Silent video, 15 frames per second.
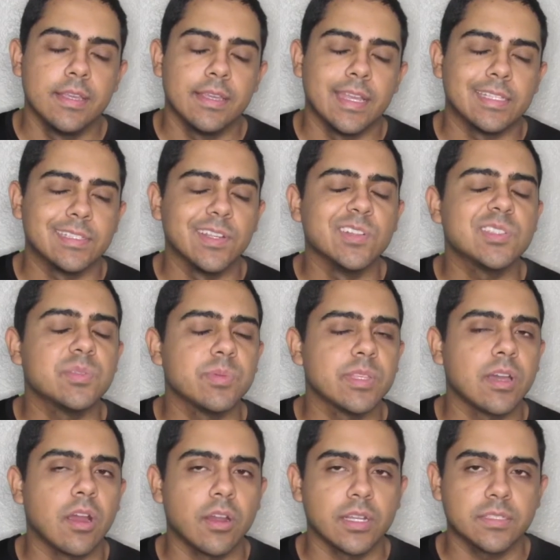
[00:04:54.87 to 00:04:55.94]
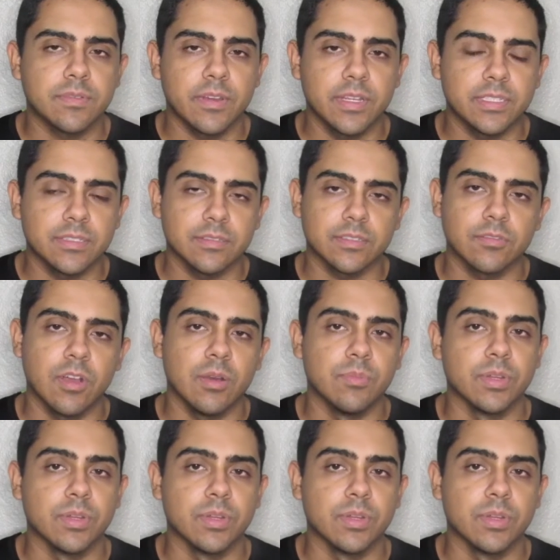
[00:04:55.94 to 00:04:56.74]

It's known to be the hardest variation of squat,